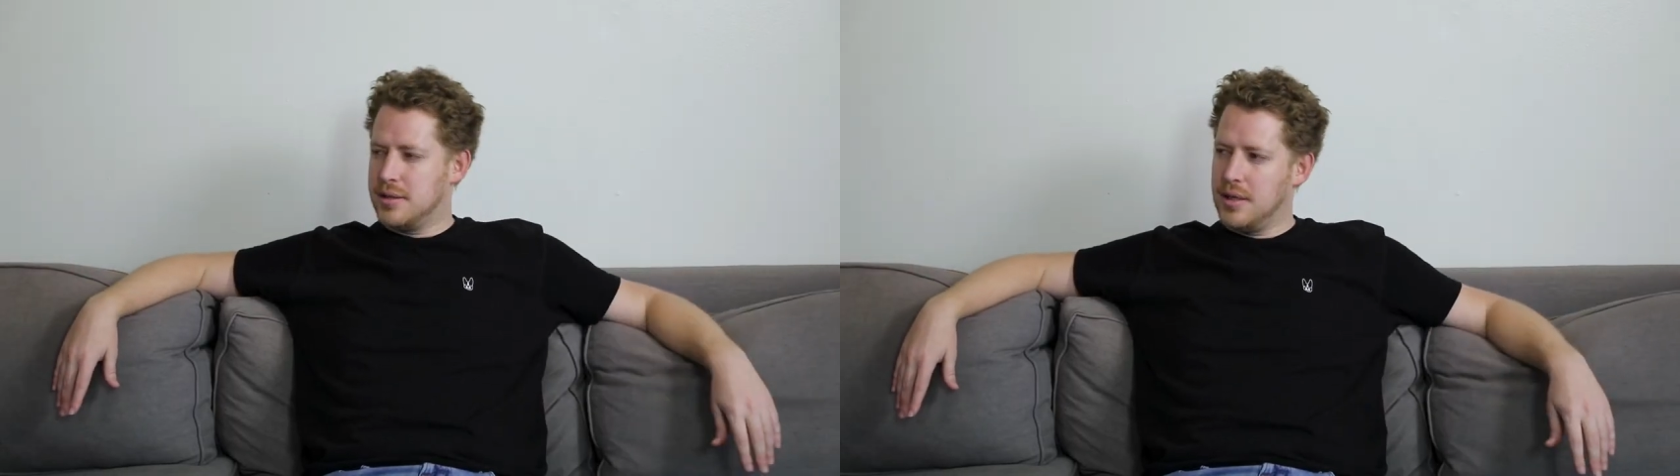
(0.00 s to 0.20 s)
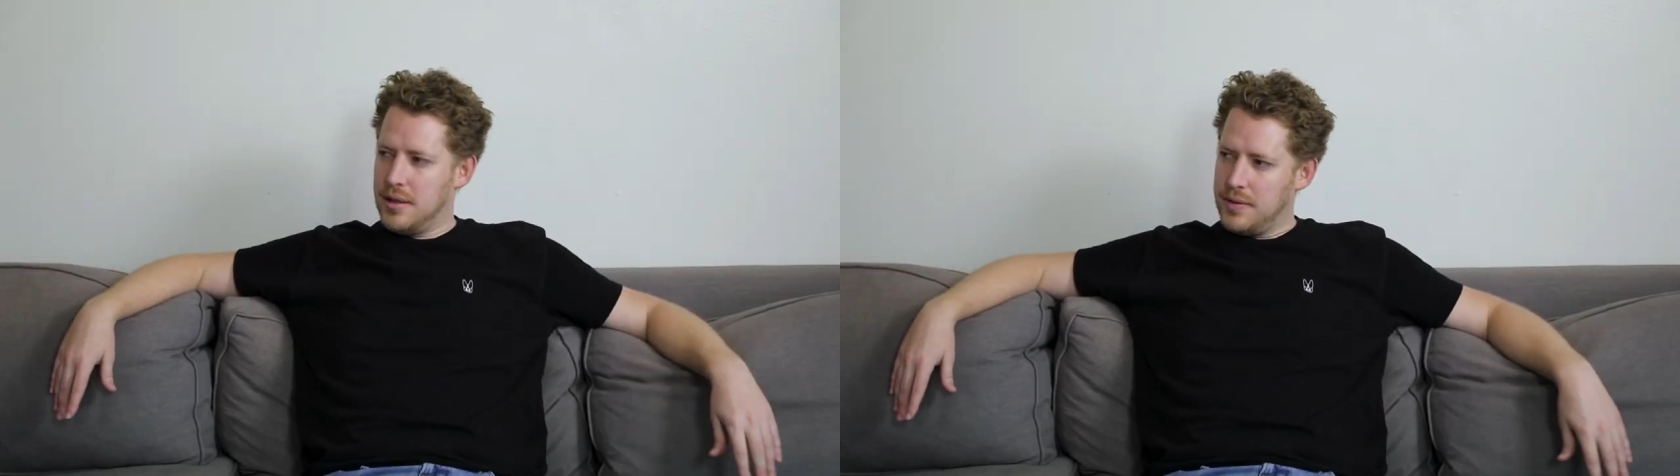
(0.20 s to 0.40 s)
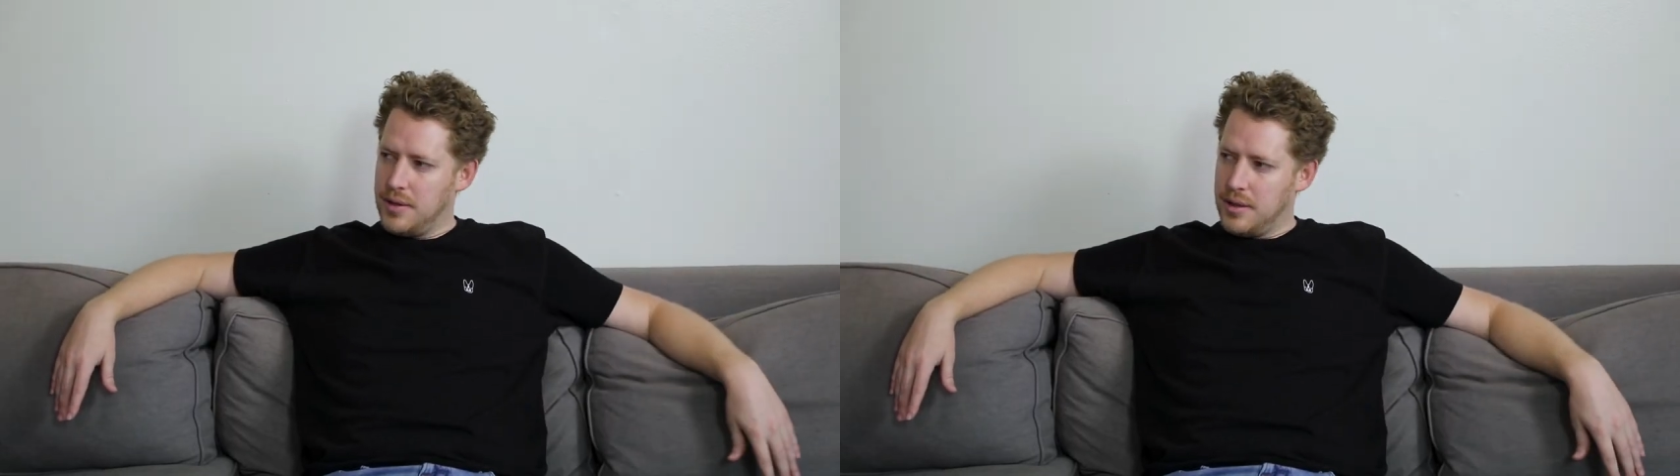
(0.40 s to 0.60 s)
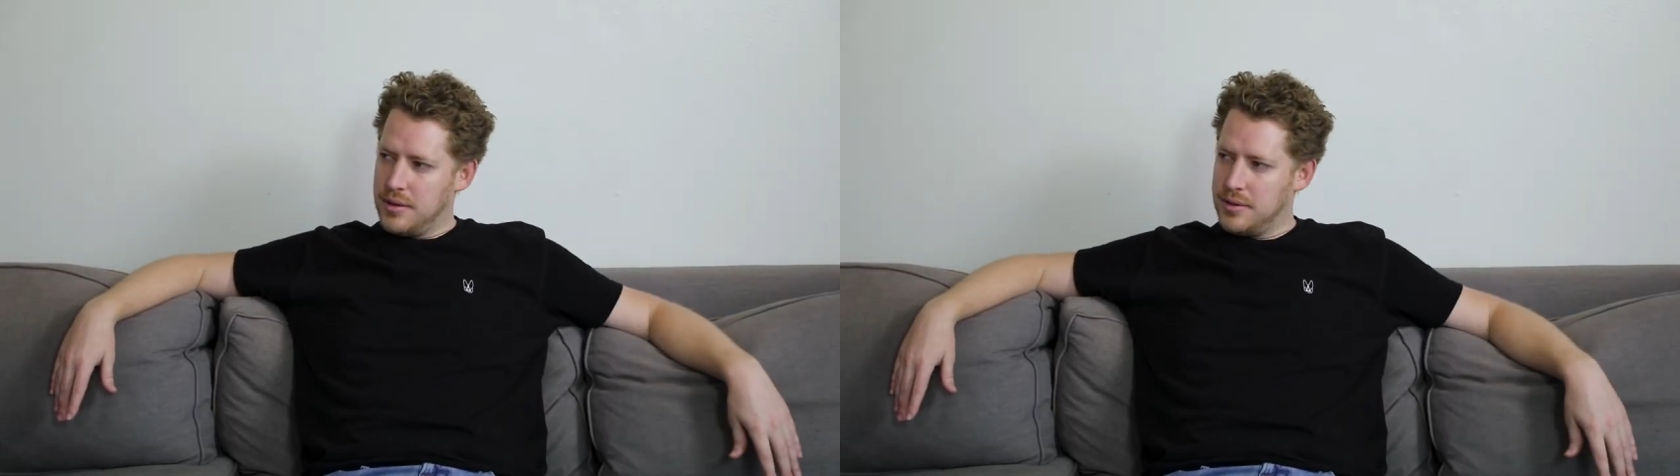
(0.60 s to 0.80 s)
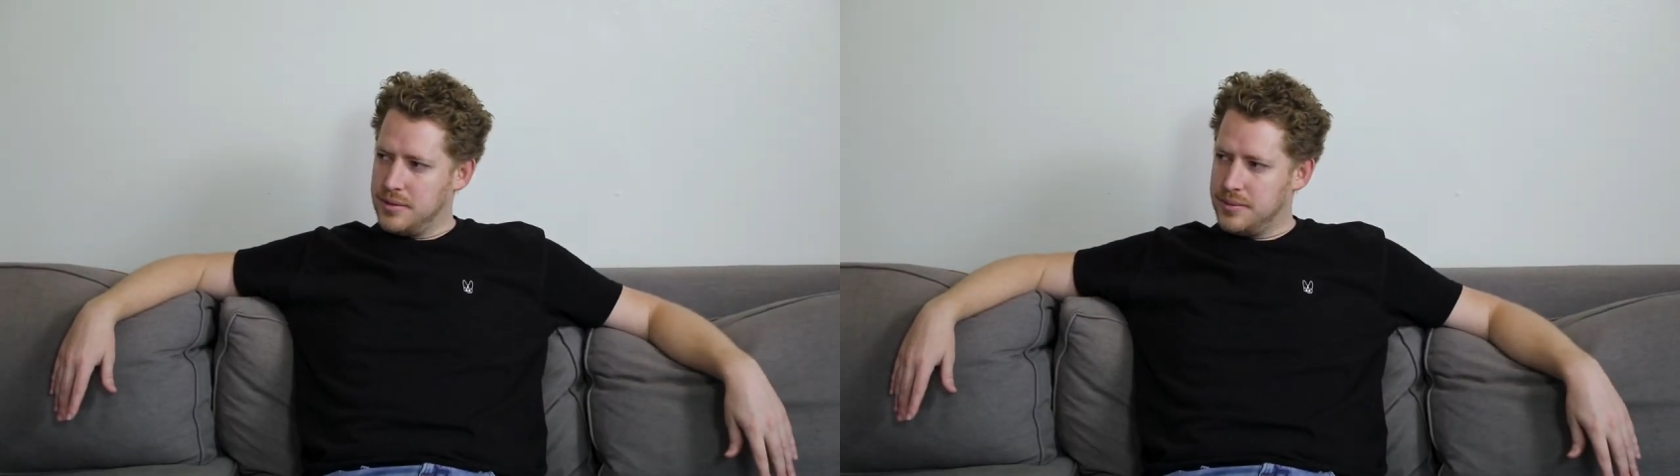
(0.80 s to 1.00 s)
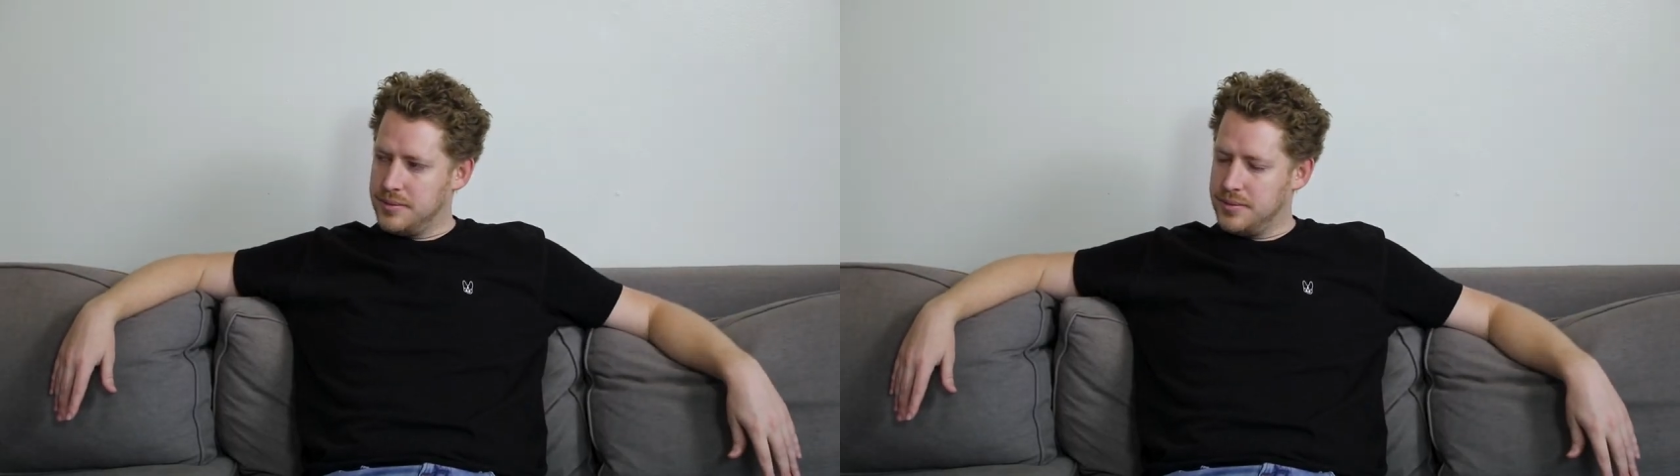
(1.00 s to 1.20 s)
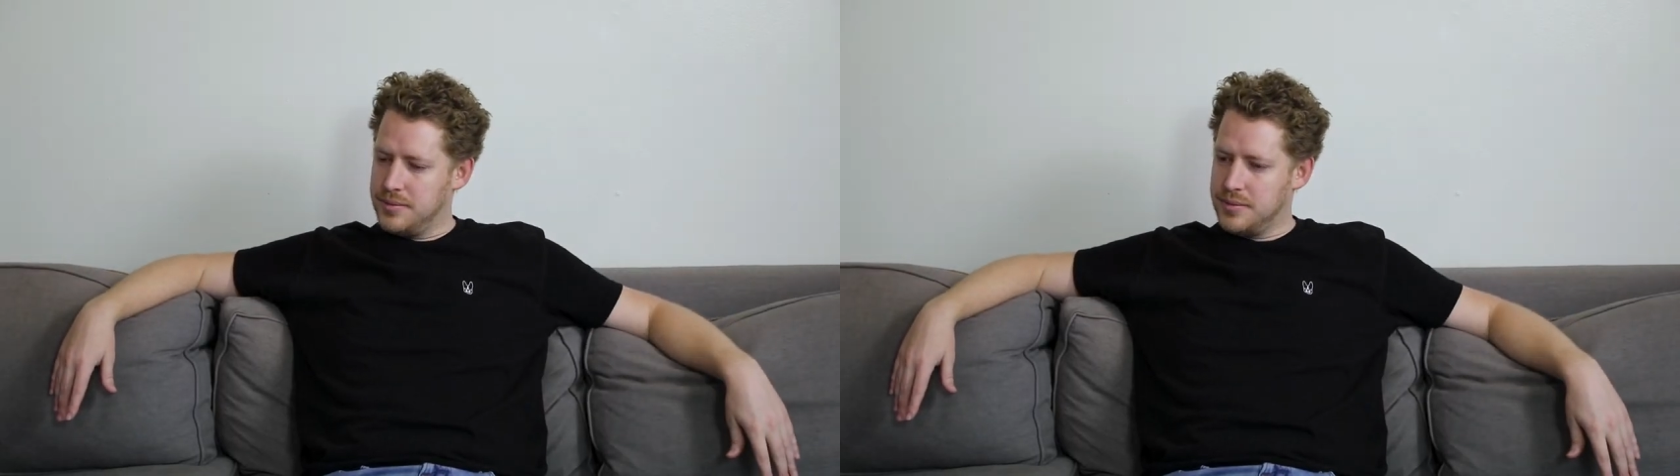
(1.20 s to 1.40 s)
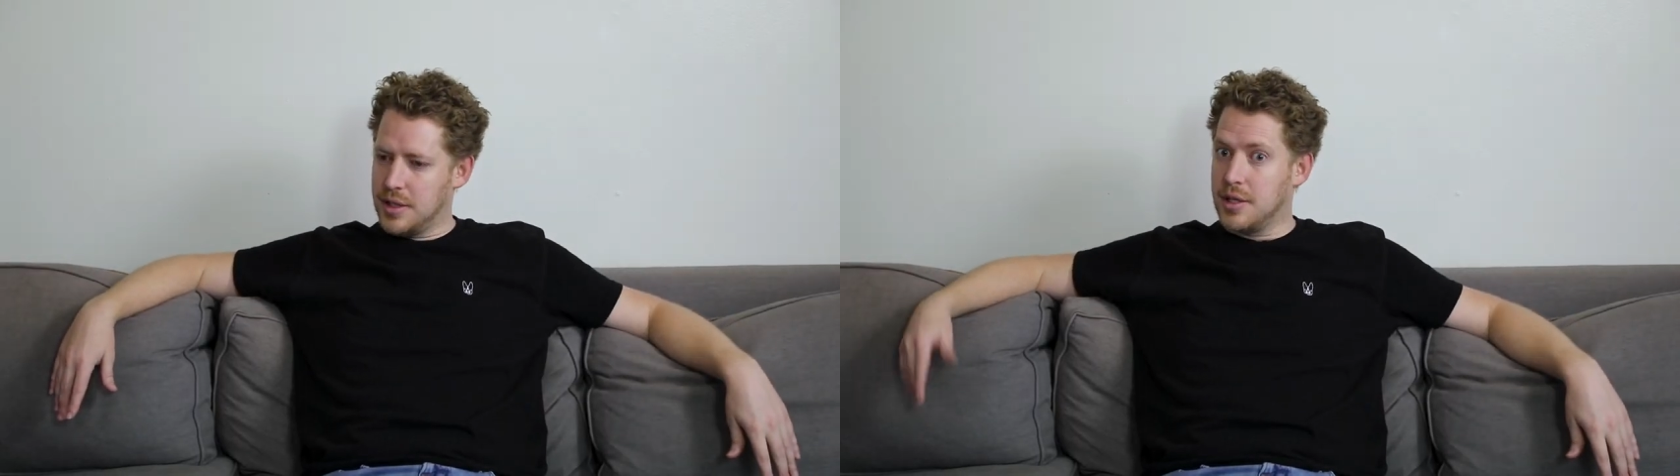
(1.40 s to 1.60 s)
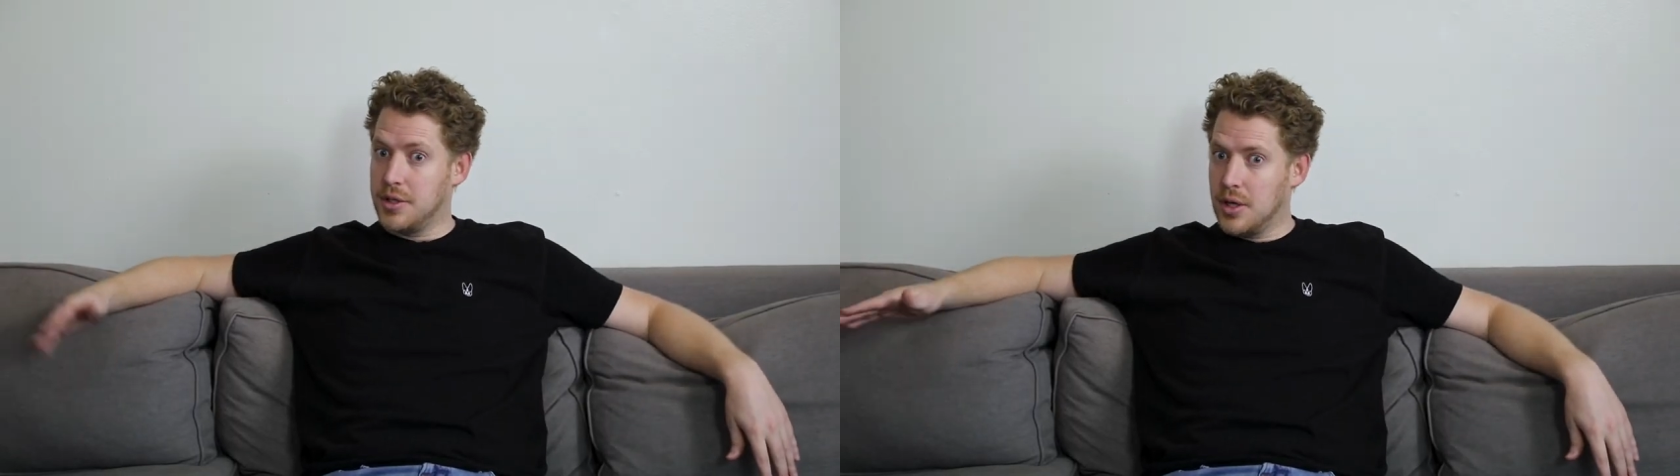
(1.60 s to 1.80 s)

of stuff. Yeah. yeah. Like the